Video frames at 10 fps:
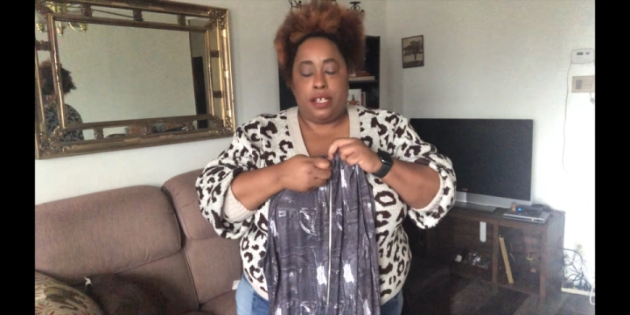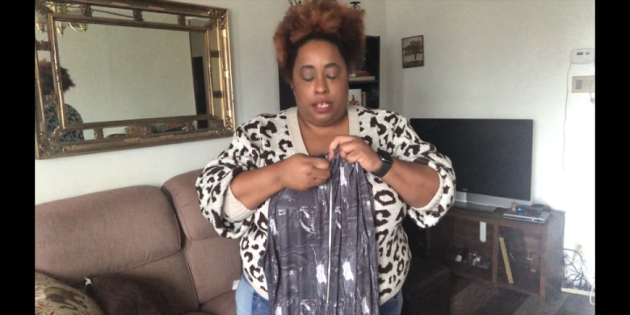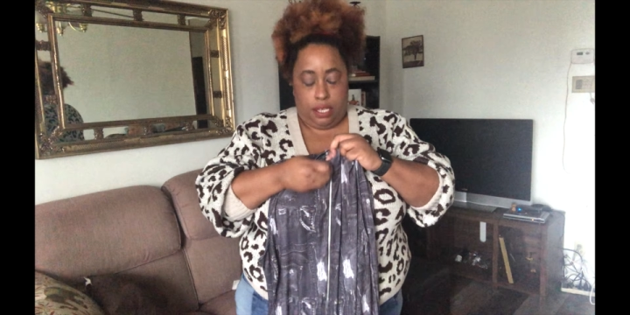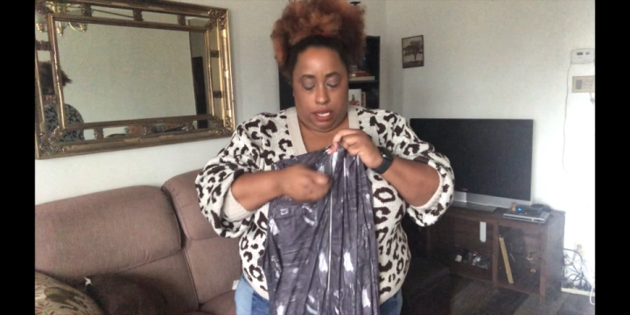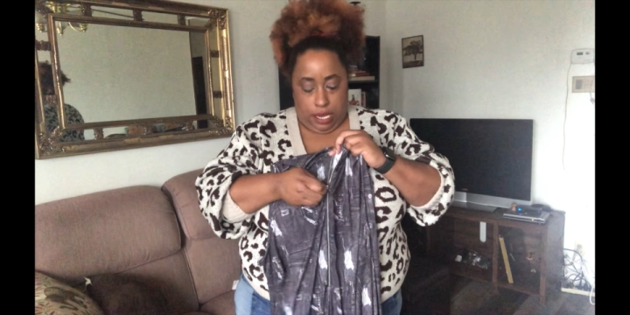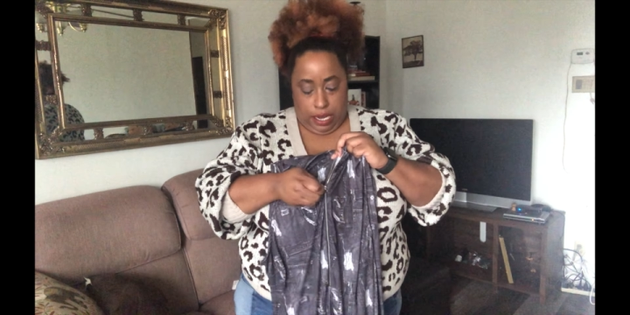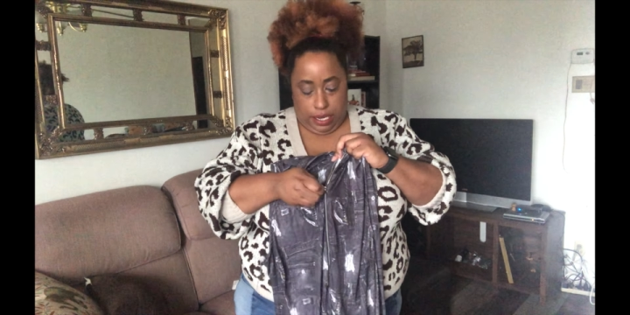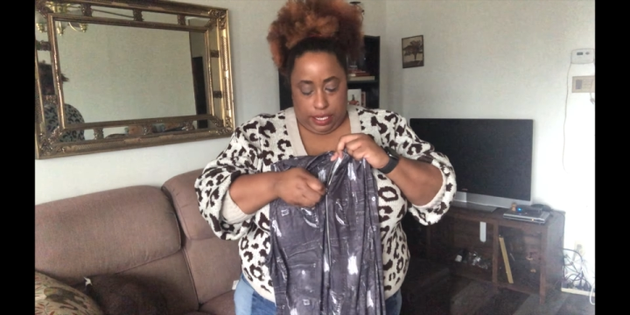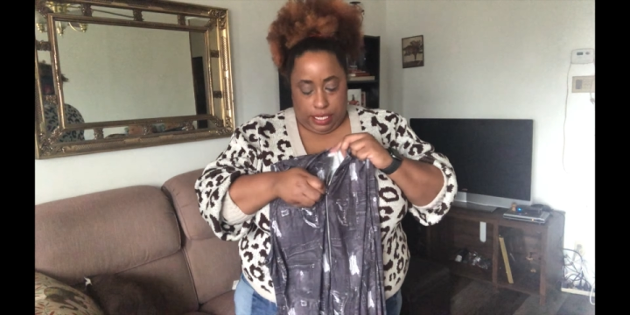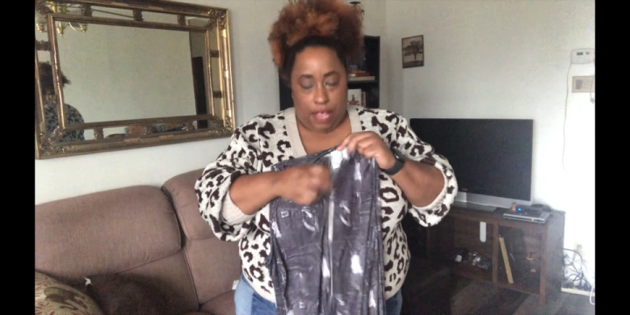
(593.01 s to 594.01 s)
It
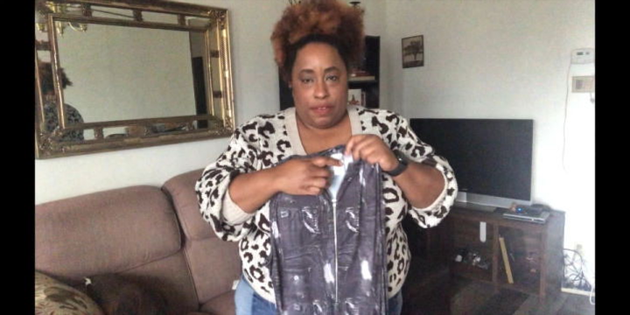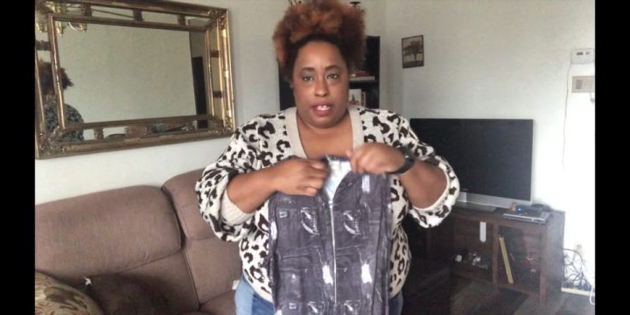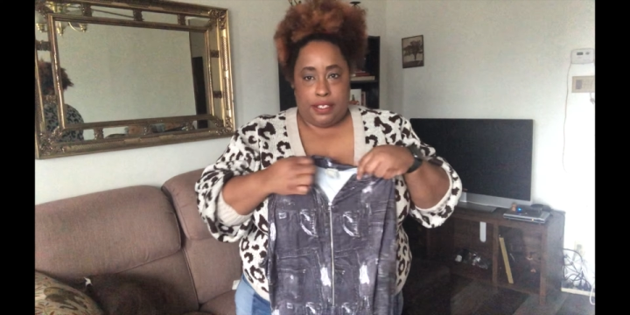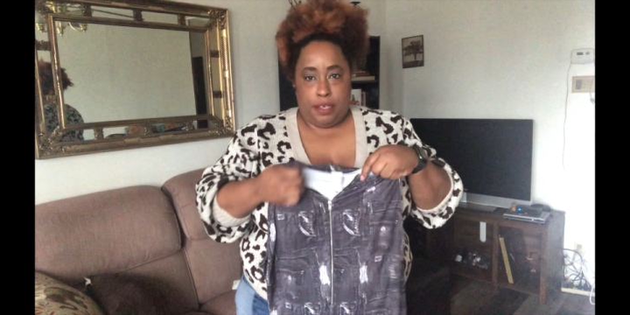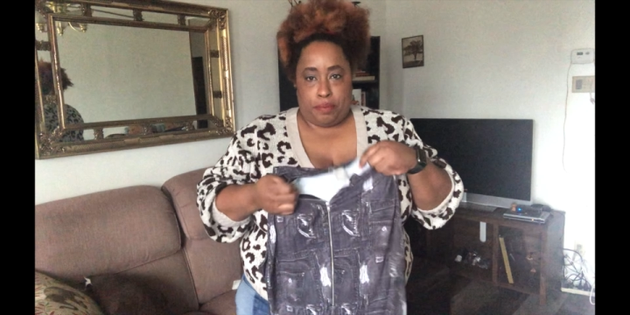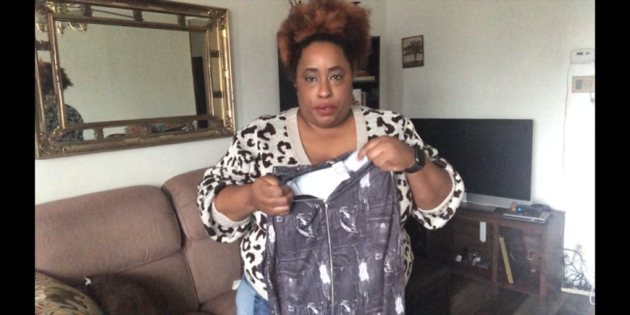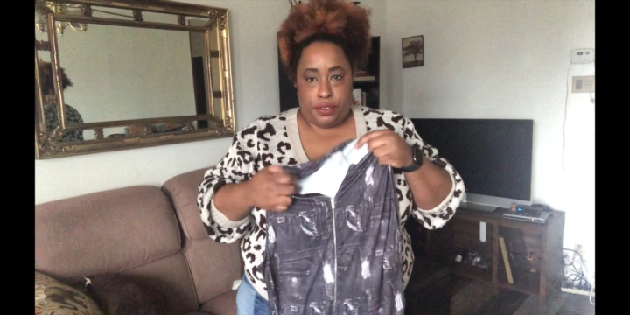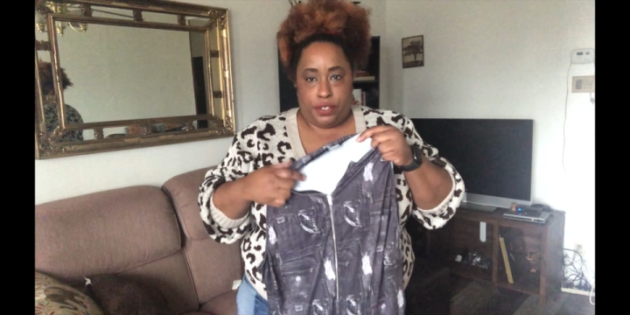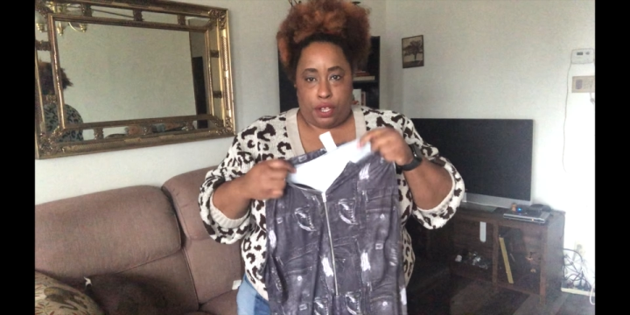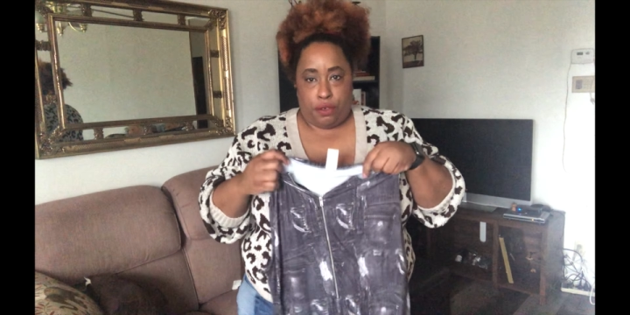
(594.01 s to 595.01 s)
does have that zipper,
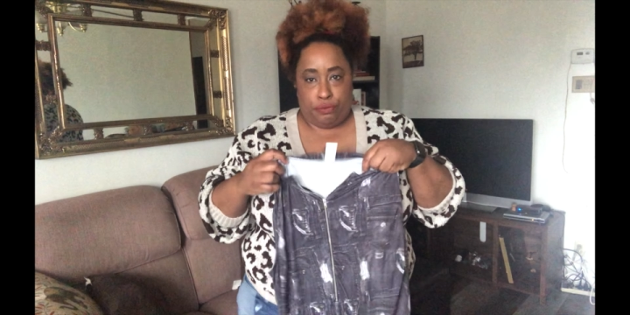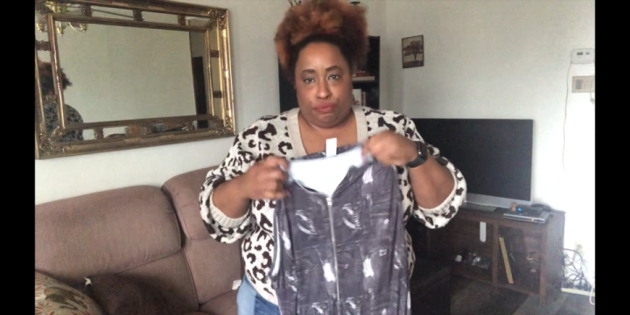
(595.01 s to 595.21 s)
so.